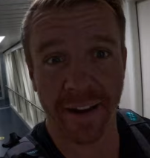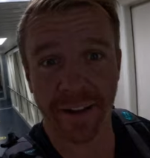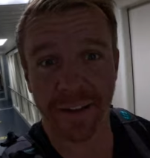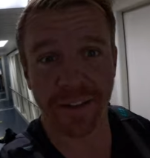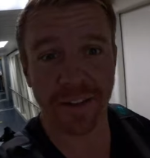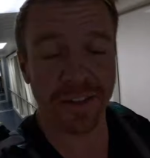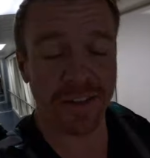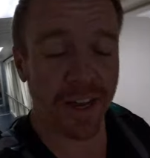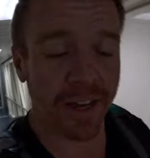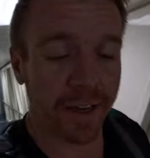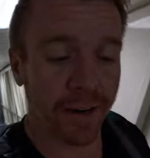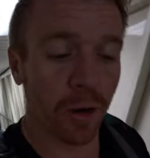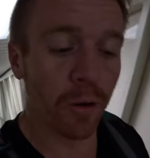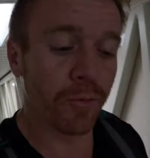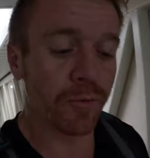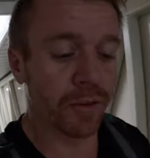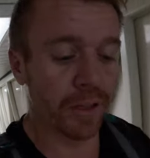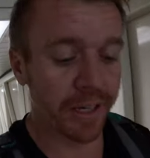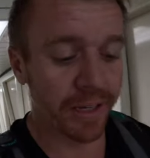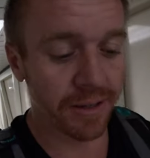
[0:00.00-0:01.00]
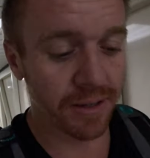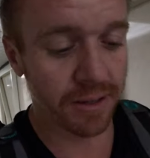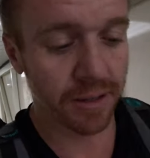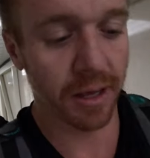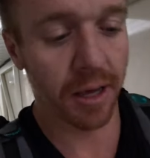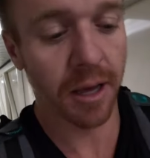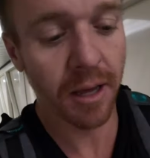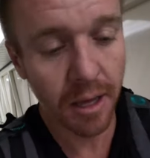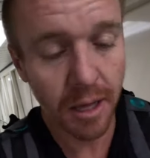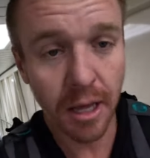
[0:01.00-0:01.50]
here in a second. Hopefully it's
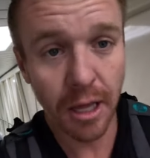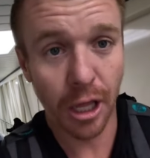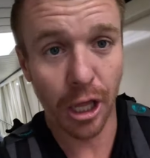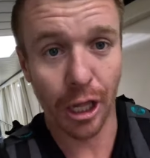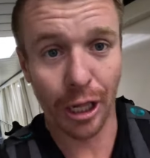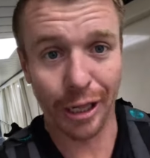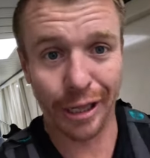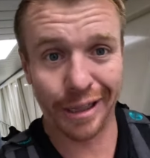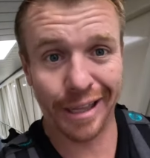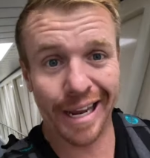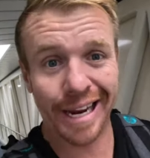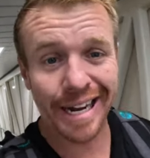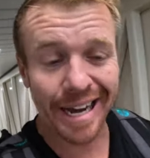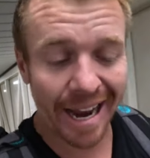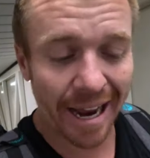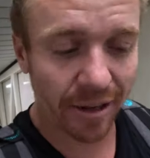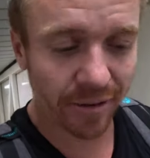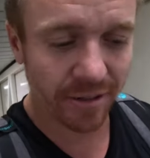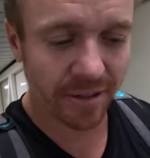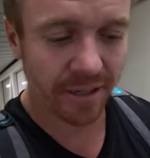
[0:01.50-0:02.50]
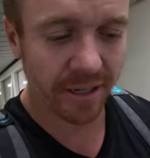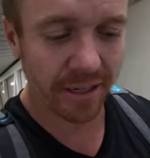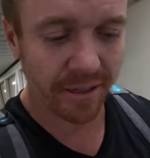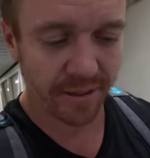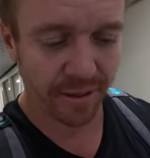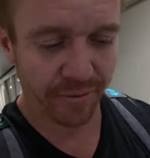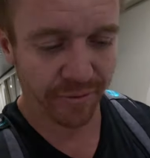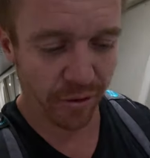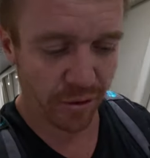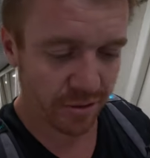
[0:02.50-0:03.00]
the lay down
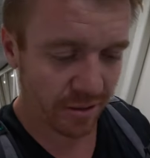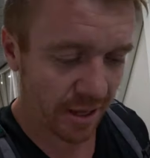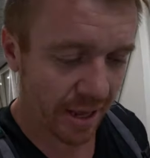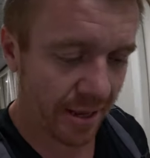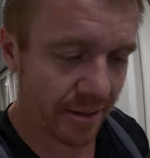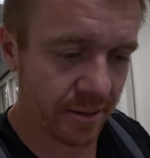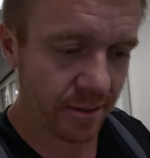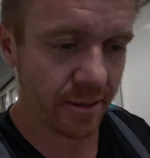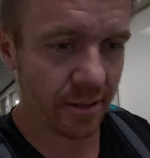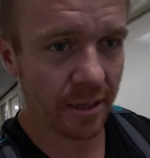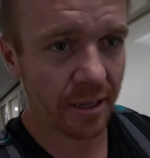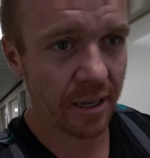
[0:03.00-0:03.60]
seats in first class.